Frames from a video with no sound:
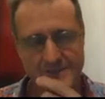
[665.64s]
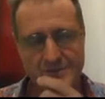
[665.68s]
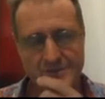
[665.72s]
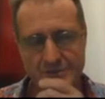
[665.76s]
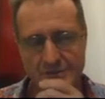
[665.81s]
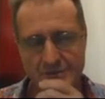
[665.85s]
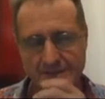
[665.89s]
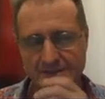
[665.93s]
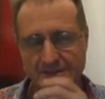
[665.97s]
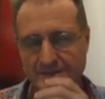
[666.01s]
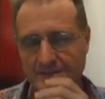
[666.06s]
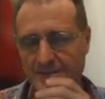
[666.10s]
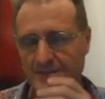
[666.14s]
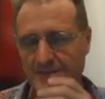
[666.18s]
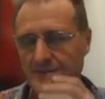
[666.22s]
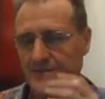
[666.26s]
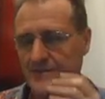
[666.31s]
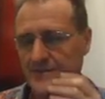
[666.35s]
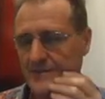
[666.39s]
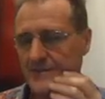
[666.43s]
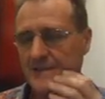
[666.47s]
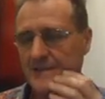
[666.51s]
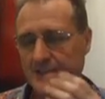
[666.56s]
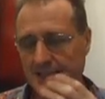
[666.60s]
country, very,
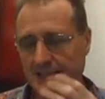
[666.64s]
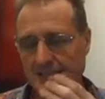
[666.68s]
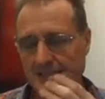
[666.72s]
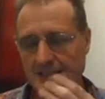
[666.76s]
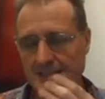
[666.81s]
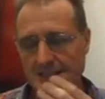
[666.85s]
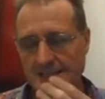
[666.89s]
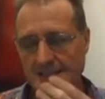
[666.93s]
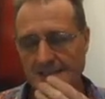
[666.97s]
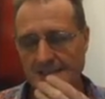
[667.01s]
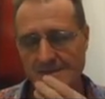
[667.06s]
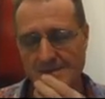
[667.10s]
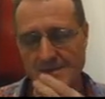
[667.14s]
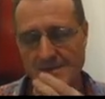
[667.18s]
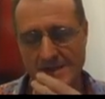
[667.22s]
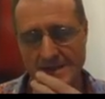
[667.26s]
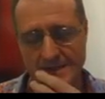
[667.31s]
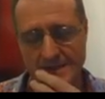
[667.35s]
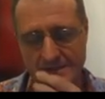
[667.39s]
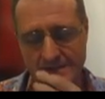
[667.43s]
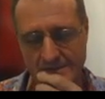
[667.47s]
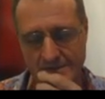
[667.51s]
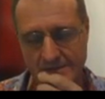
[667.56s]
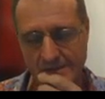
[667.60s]
very desolate.
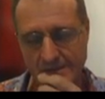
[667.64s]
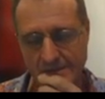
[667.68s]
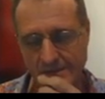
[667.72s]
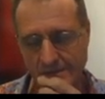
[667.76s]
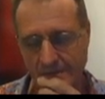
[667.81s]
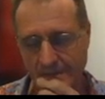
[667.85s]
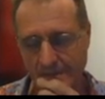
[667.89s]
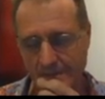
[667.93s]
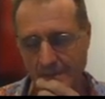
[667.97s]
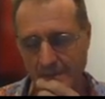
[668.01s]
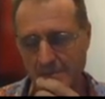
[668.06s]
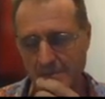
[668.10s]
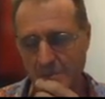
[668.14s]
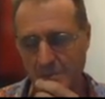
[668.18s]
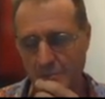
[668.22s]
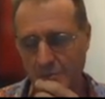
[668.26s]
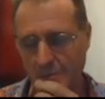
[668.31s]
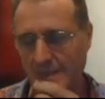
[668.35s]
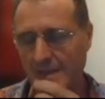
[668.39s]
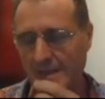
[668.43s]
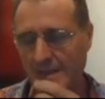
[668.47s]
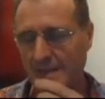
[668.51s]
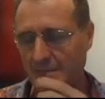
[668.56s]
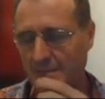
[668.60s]
I remember
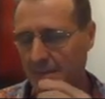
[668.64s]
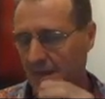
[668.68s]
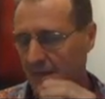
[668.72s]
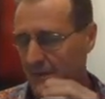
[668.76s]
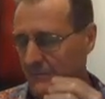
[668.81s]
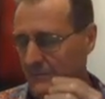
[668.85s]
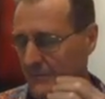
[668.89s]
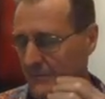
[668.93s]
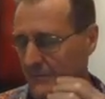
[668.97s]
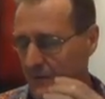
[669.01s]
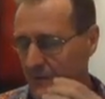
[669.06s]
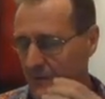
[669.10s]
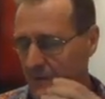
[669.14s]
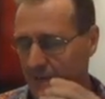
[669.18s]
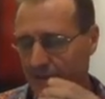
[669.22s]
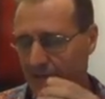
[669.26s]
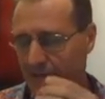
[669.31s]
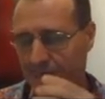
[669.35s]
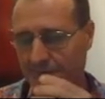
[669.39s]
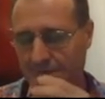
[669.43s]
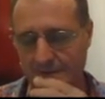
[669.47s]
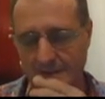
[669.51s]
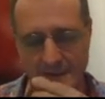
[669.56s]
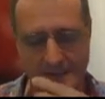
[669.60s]
reading about it before I
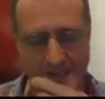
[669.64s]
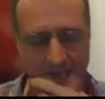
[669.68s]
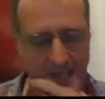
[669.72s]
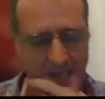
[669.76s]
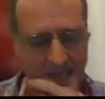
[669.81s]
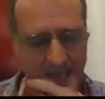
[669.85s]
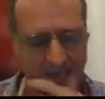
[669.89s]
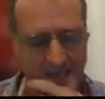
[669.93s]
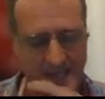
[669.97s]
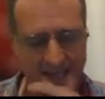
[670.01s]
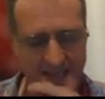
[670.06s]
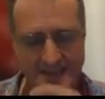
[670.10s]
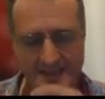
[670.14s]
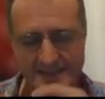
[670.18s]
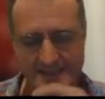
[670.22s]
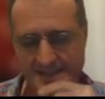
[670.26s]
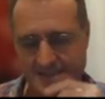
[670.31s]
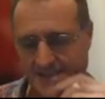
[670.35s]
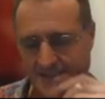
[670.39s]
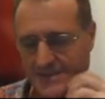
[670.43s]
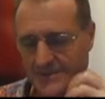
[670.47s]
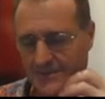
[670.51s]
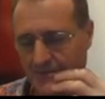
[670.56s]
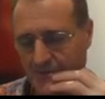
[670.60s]
left
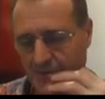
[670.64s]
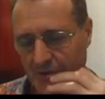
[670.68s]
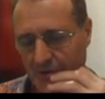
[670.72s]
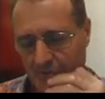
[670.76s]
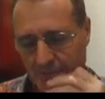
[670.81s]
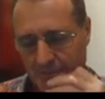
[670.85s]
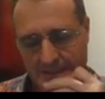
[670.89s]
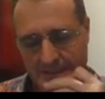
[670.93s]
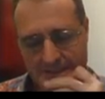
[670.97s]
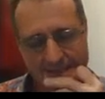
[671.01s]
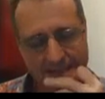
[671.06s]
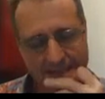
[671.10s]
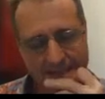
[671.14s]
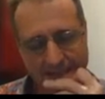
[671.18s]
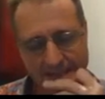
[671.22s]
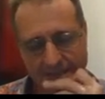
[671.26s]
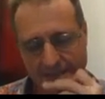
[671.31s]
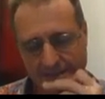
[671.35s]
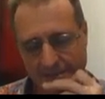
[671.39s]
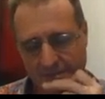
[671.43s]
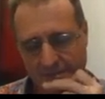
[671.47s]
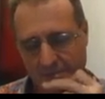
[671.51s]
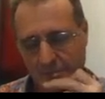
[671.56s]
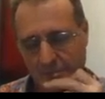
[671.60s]
and sort of not really
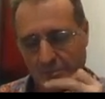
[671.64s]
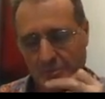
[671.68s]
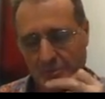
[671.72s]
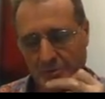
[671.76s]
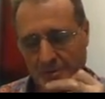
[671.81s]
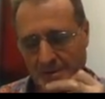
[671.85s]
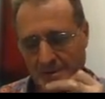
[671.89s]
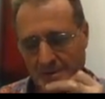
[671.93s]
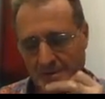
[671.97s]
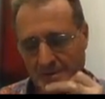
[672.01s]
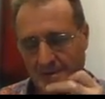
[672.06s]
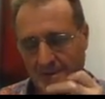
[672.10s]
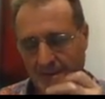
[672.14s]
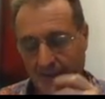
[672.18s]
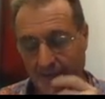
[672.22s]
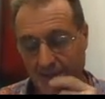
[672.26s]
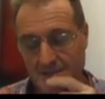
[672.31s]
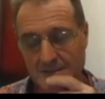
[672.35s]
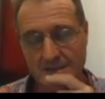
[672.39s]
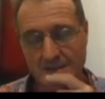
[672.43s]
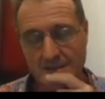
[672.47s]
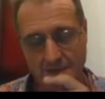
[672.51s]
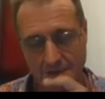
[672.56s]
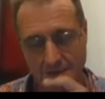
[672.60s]
taking it on board until I
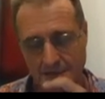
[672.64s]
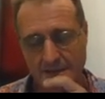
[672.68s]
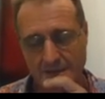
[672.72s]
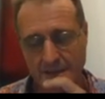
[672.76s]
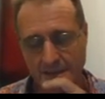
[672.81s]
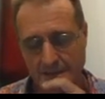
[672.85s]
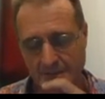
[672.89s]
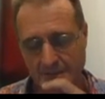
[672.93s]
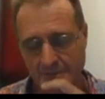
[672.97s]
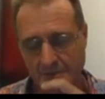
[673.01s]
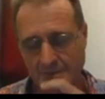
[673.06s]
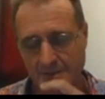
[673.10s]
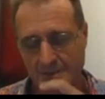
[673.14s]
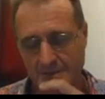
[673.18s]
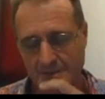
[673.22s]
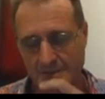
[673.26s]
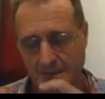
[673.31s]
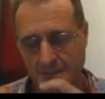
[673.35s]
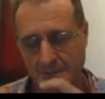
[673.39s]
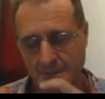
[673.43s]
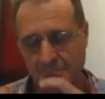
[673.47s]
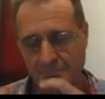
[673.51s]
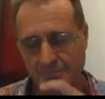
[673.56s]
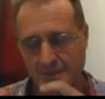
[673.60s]
actually got there,
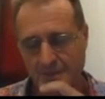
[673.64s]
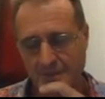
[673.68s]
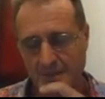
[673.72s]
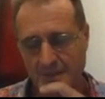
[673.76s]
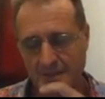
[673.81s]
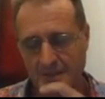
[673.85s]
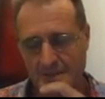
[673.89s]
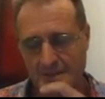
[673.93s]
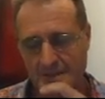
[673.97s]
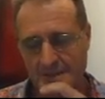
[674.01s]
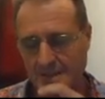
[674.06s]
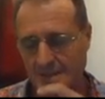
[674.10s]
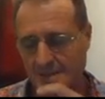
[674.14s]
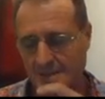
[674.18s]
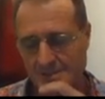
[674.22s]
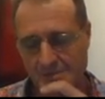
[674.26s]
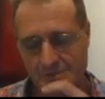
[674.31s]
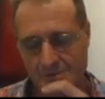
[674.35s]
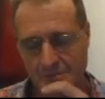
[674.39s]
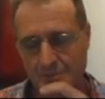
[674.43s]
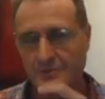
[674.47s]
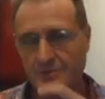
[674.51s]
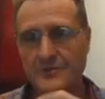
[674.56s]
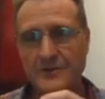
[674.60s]
and
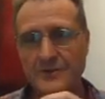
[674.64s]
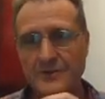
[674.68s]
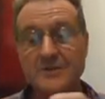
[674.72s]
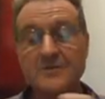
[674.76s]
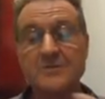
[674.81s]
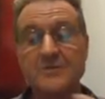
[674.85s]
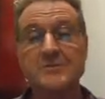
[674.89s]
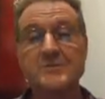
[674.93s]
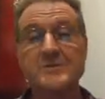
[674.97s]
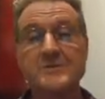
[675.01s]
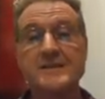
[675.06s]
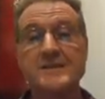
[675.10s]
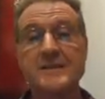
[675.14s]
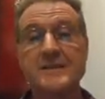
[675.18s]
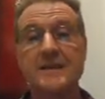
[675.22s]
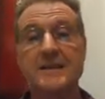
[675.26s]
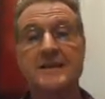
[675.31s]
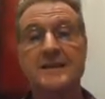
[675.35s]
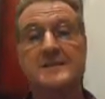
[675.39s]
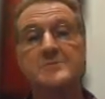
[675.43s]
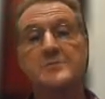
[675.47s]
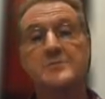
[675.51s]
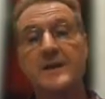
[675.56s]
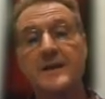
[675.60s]
extraordinary. And you'll
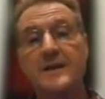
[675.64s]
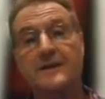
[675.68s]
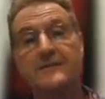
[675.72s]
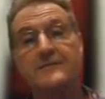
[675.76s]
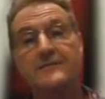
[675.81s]
see as we